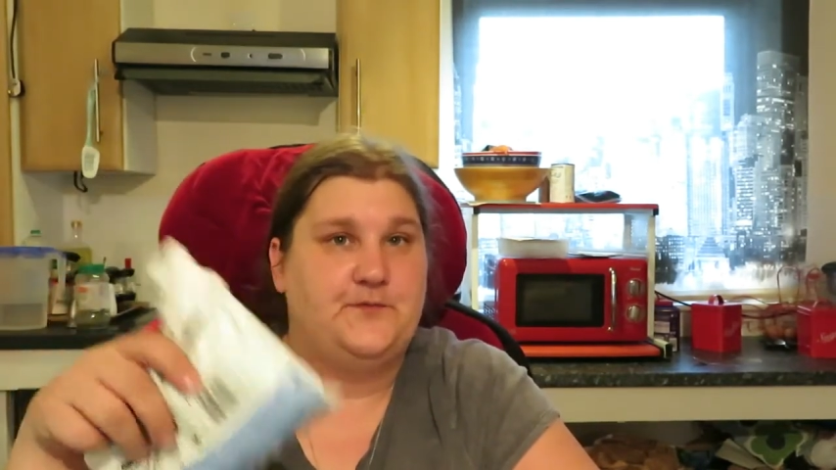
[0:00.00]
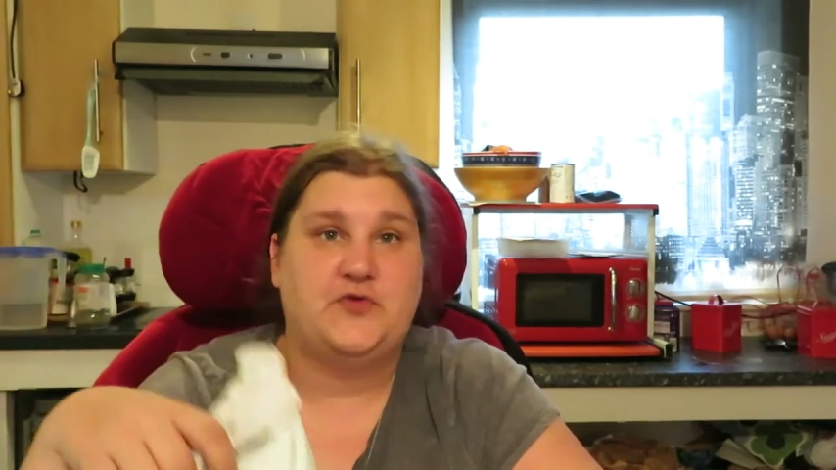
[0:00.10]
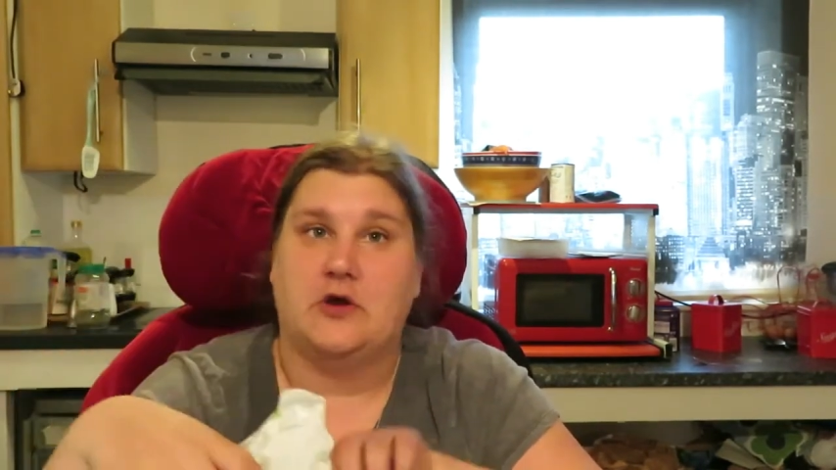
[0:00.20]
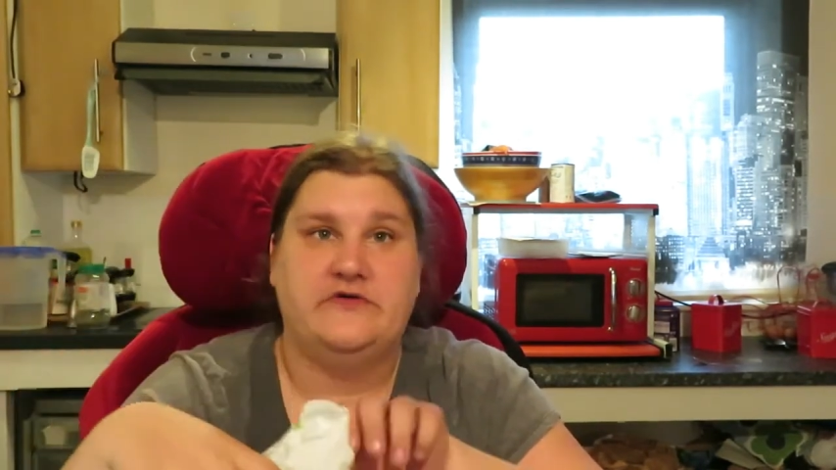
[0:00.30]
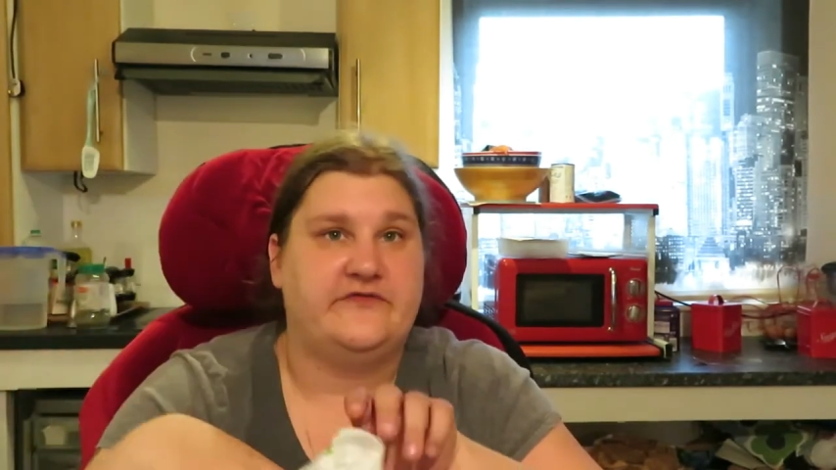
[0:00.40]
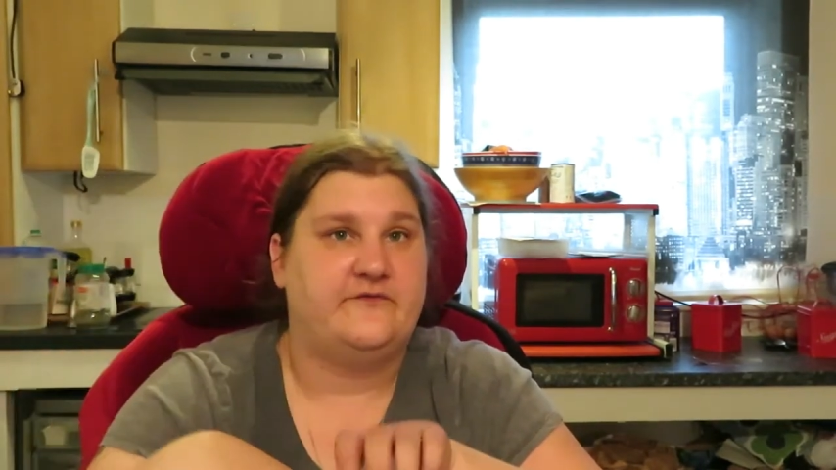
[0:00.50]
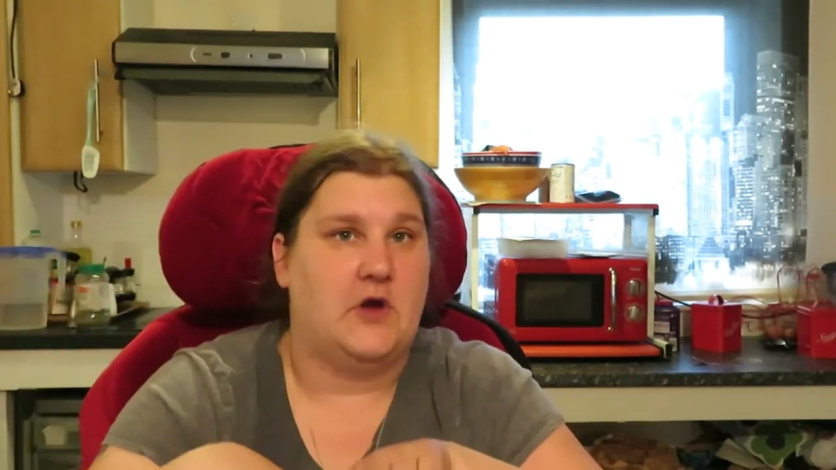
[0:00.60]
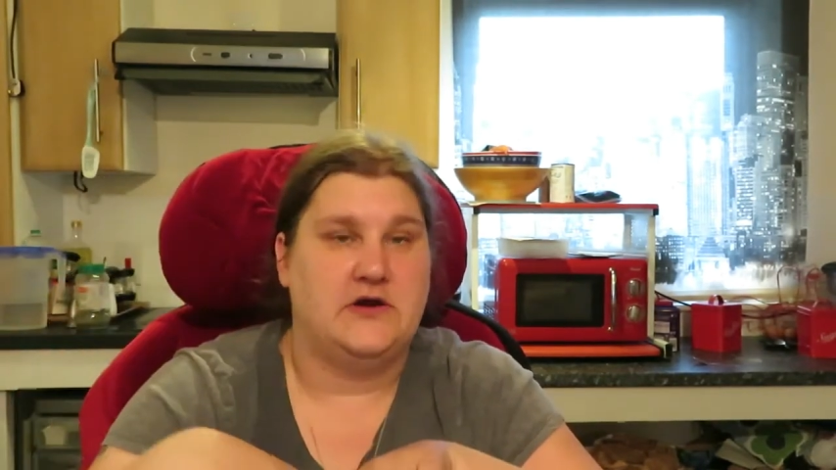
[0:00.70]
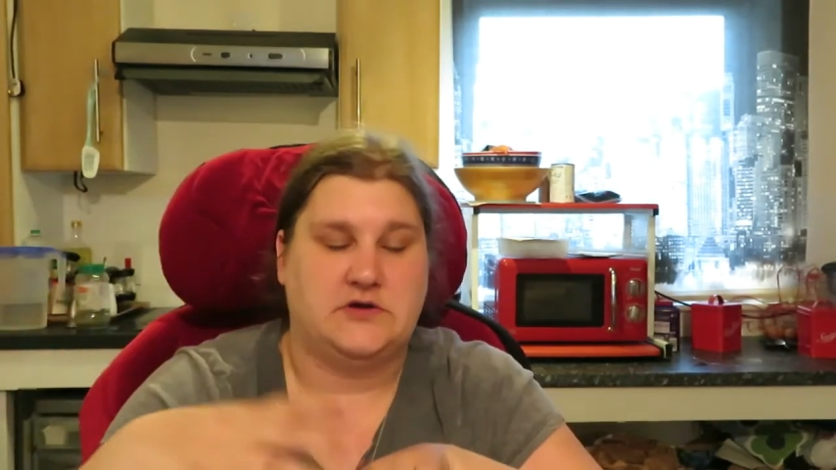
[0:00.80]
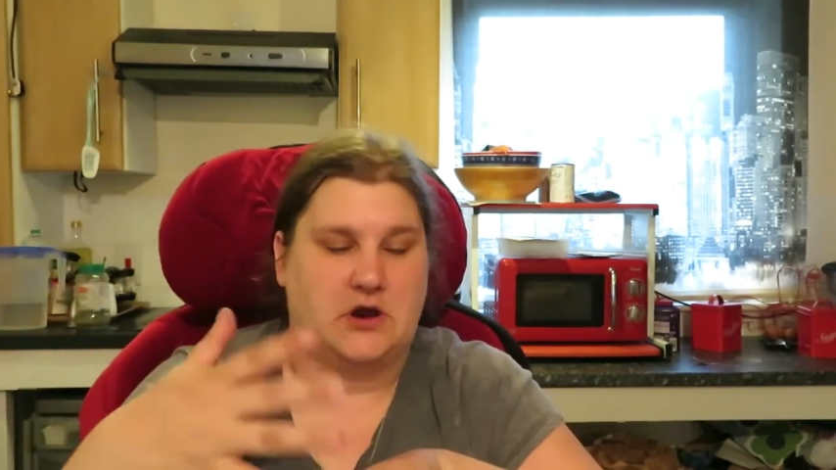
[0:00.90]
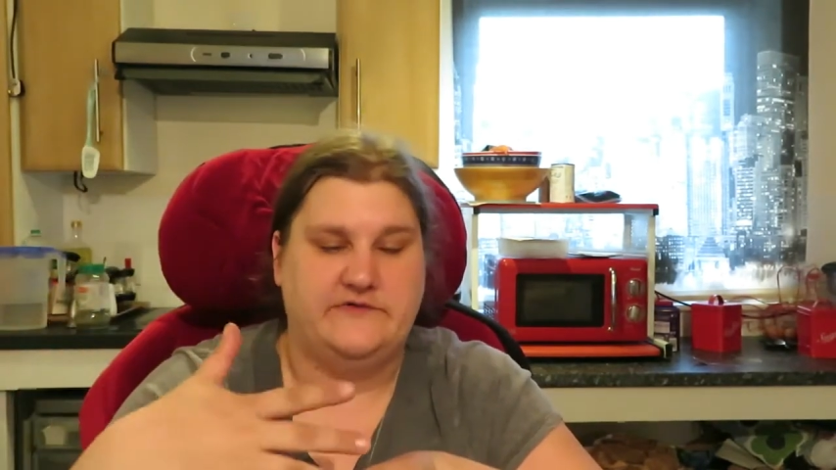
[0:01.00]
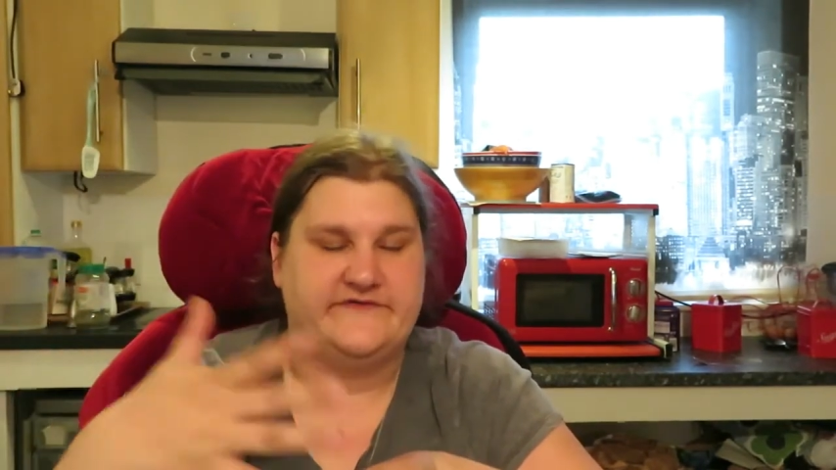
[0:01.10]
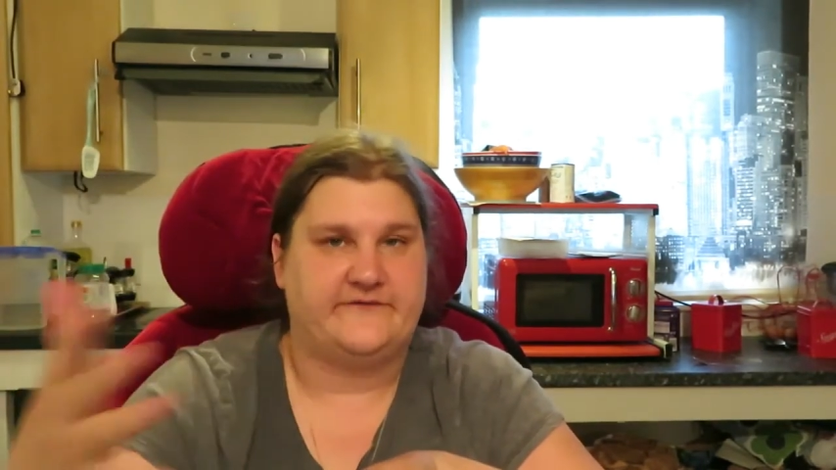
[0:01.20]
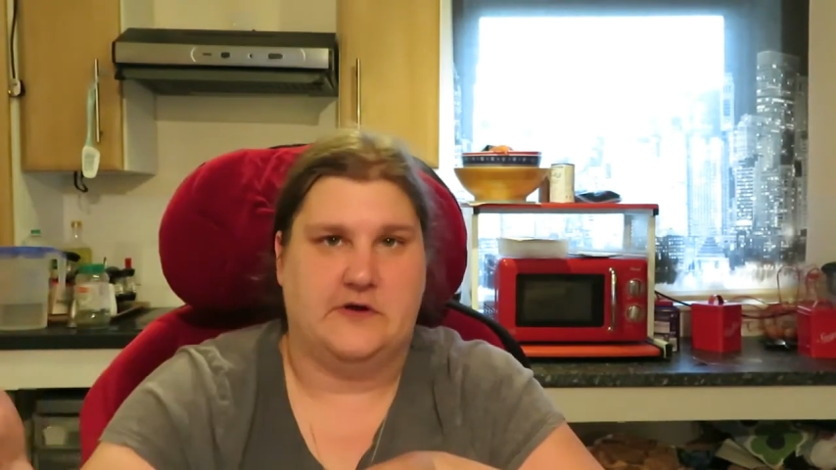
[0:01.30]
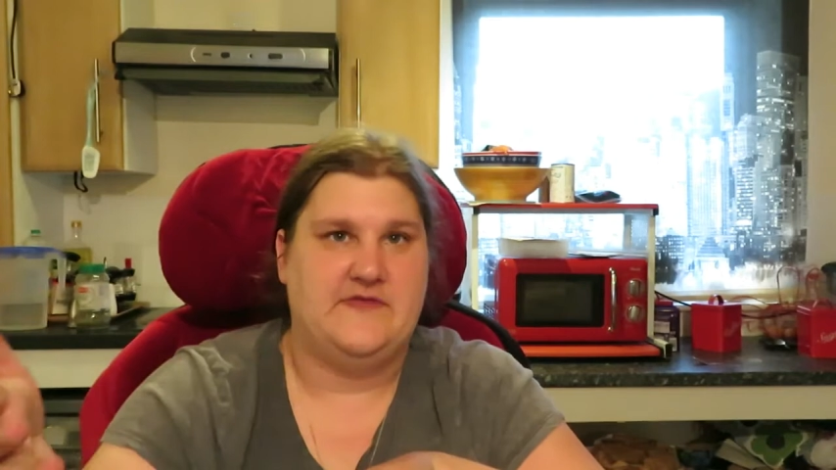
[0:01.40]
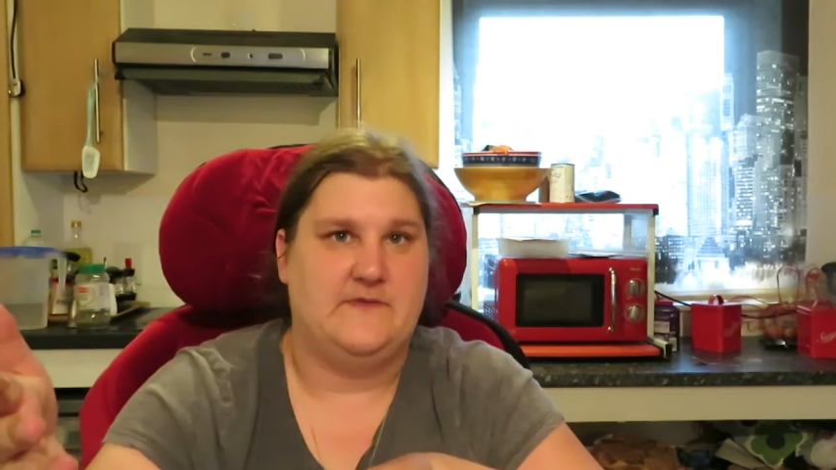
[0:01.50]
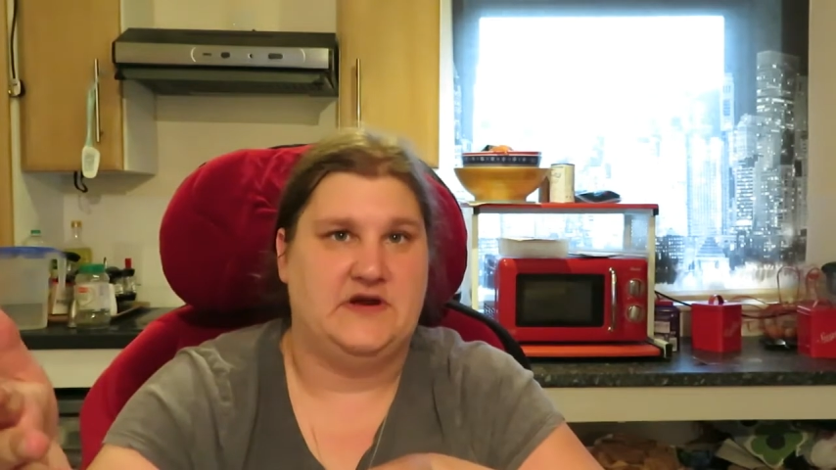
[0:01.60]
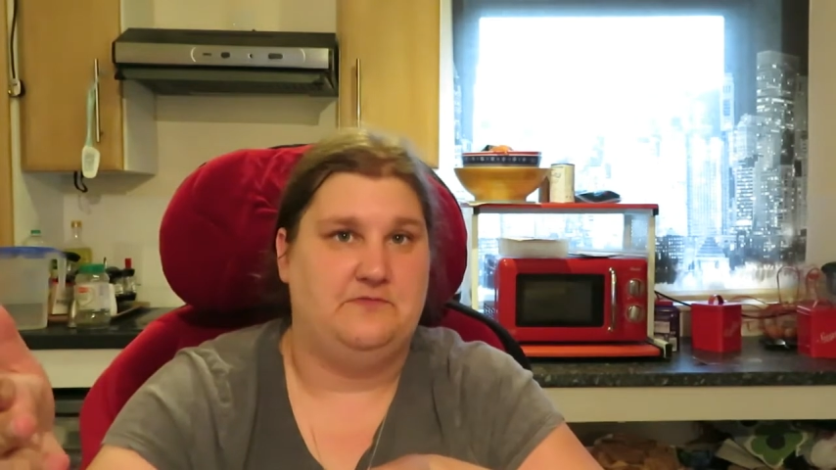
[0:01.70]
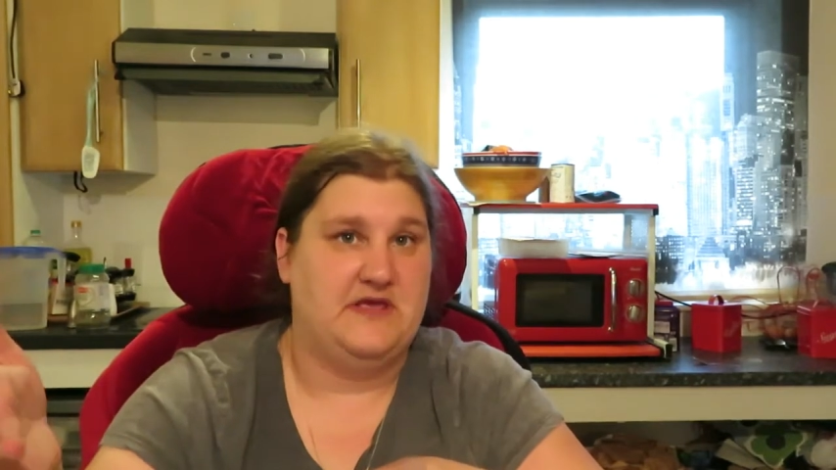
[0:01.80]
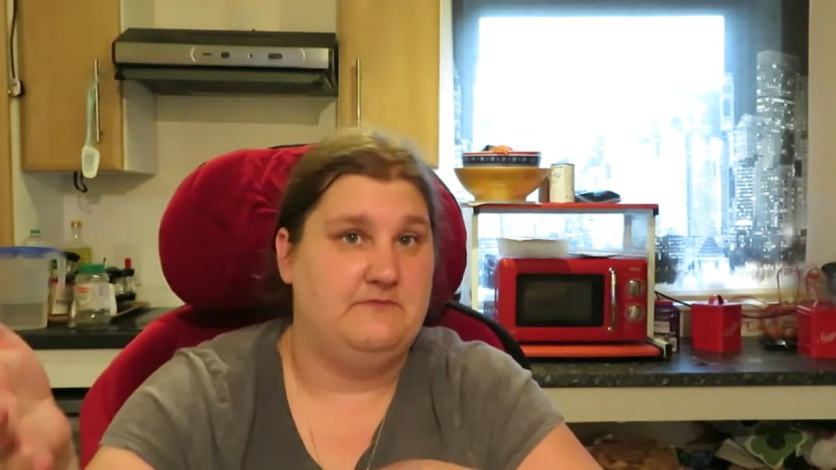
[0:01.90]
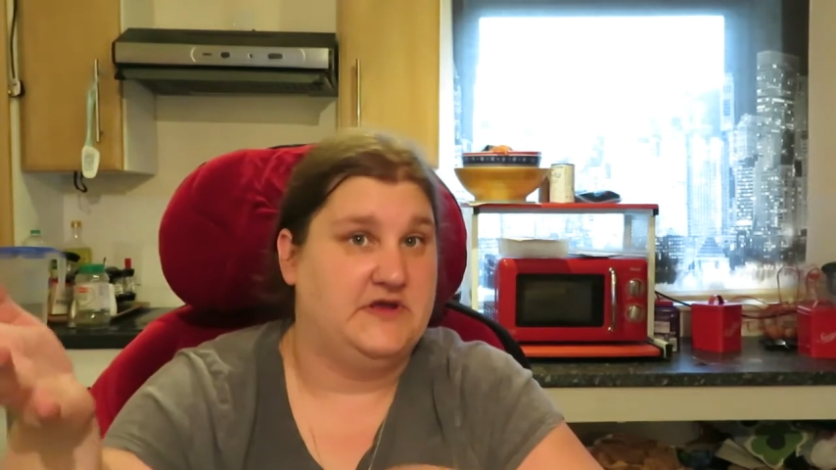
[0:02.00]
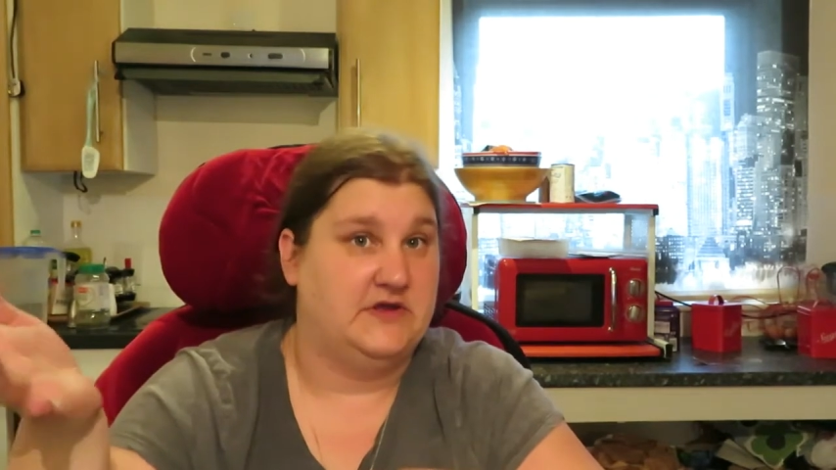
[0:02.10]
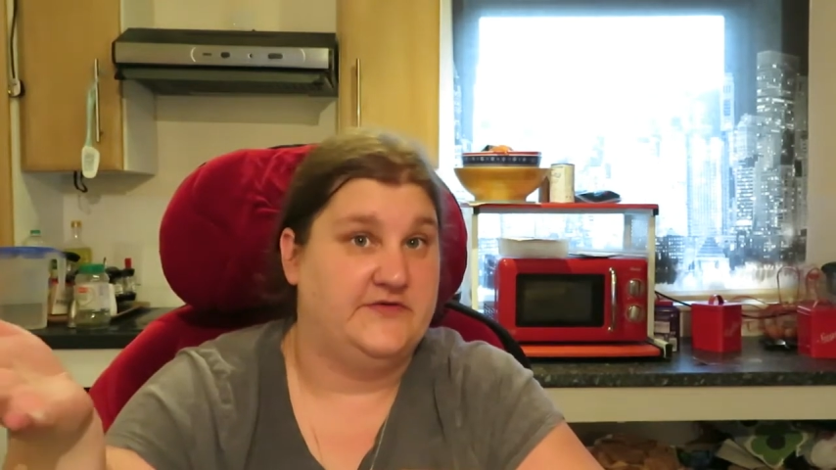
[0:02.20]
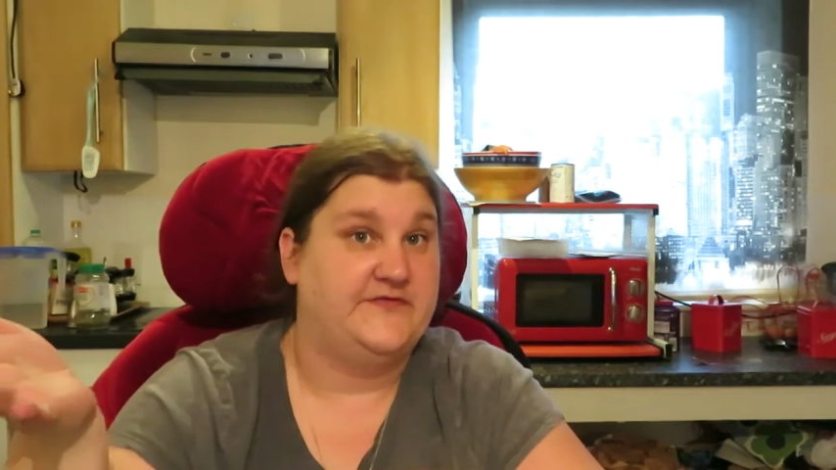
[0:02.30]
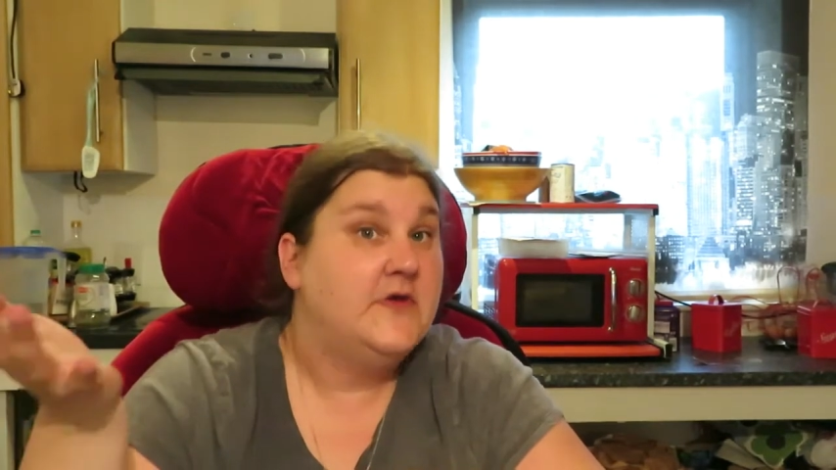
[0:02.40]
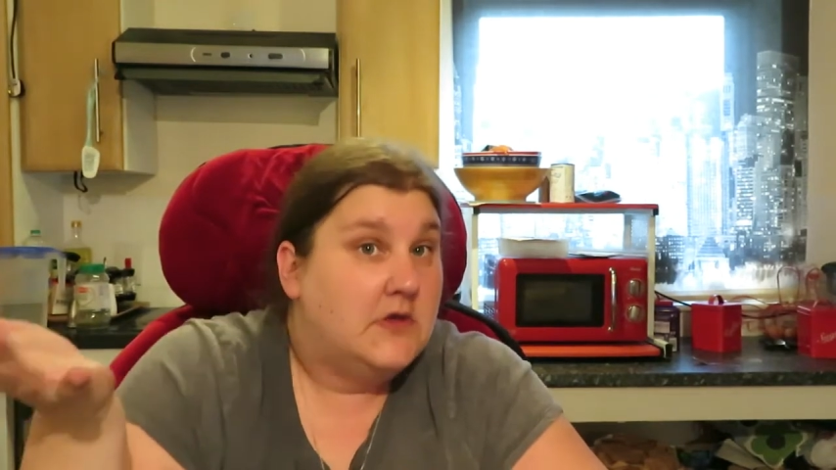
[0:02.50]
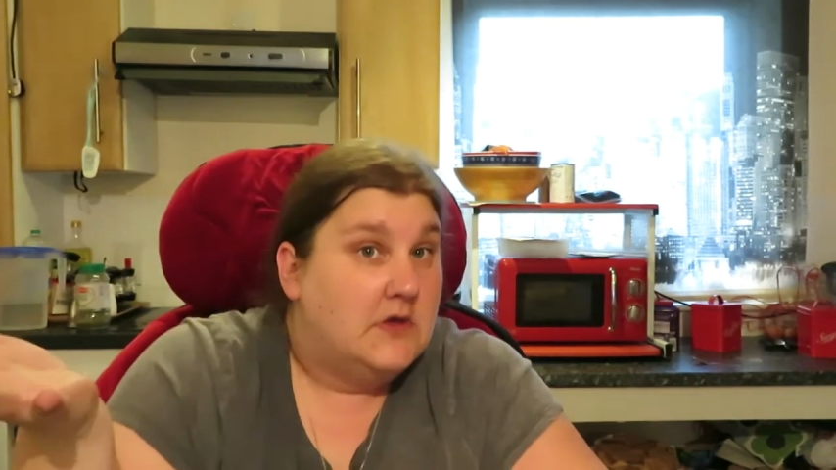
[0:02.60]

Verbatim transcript: don't just I don't just throw them in the bin because